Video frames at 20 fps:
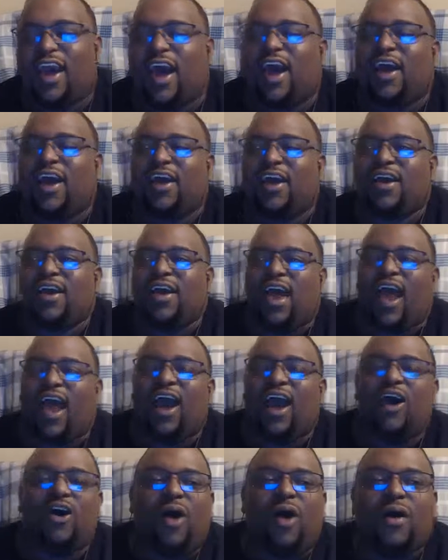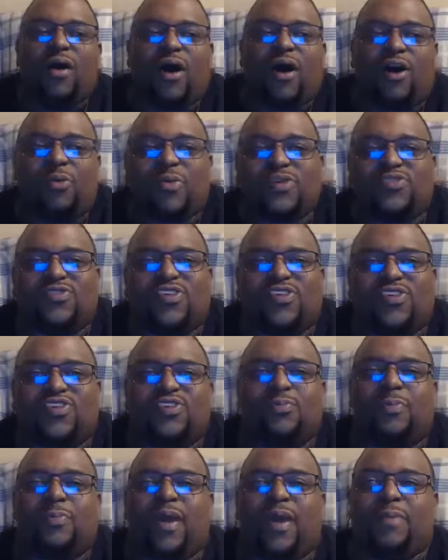yeah, I hope it's
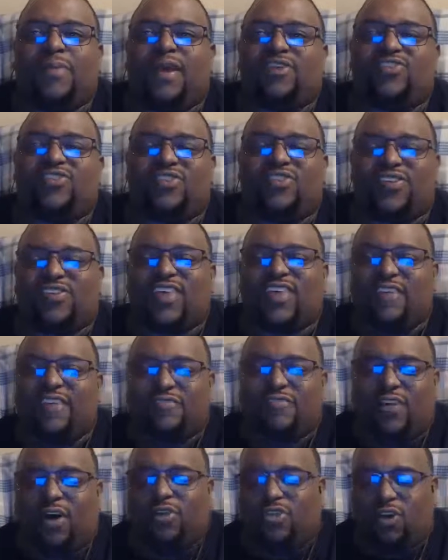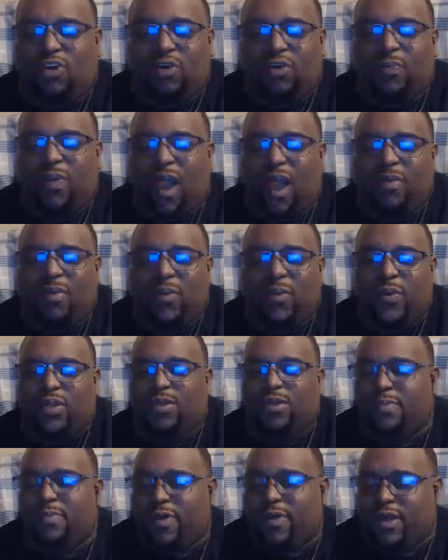just maybe that she just had a little problem
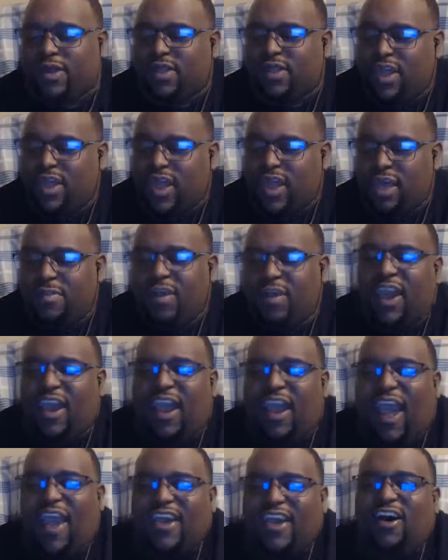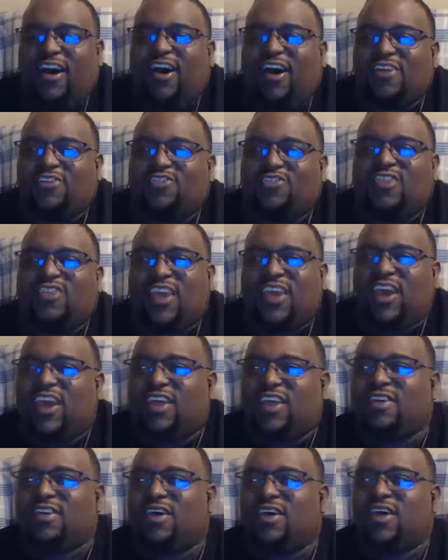with him, but I mean, I can
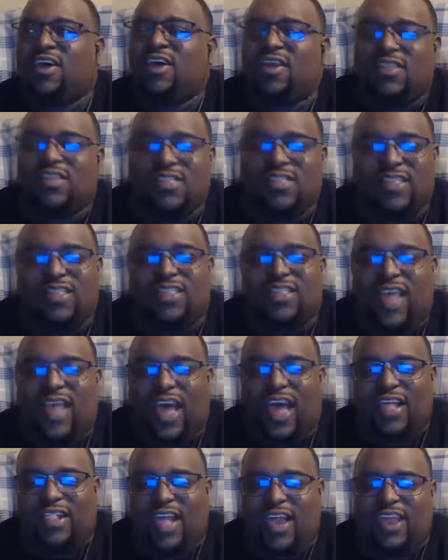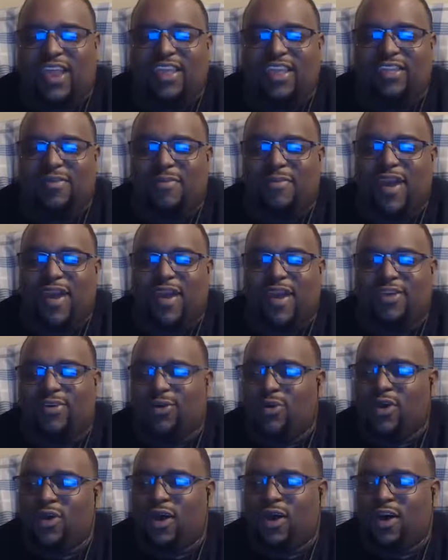understand not liking the man
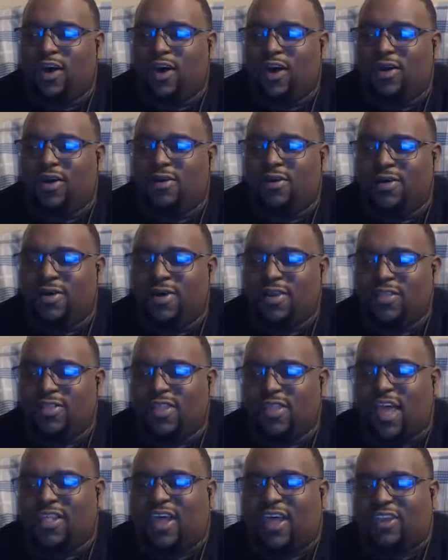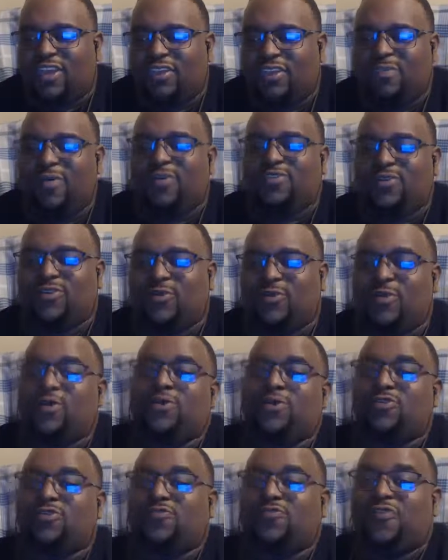who, not liking the person who
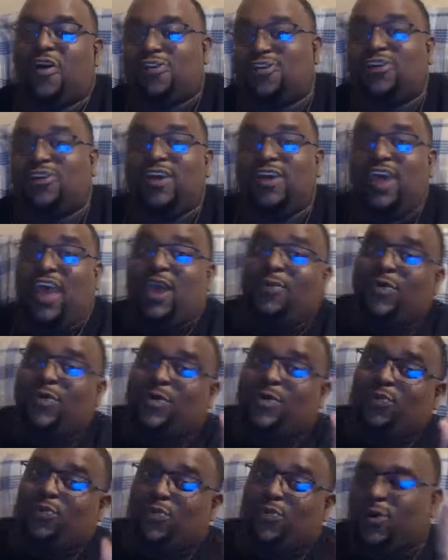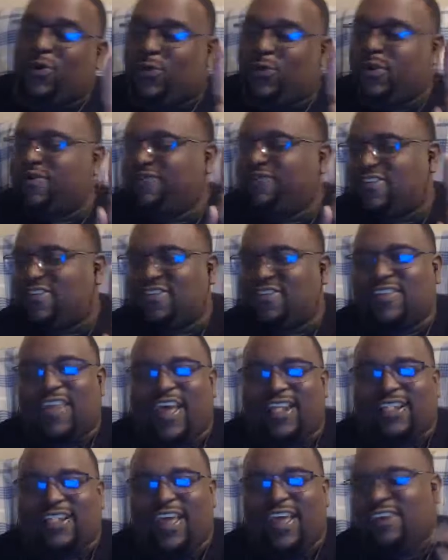killed your father, and we will
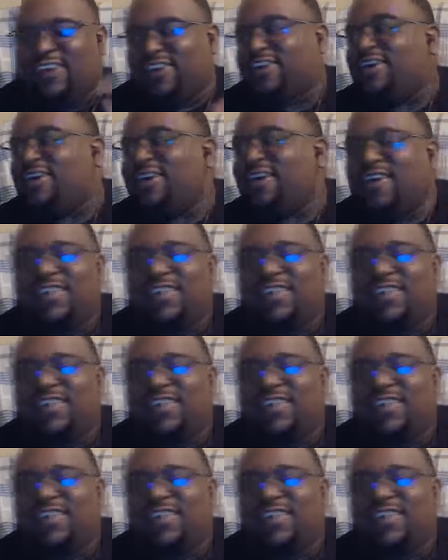revisit that later.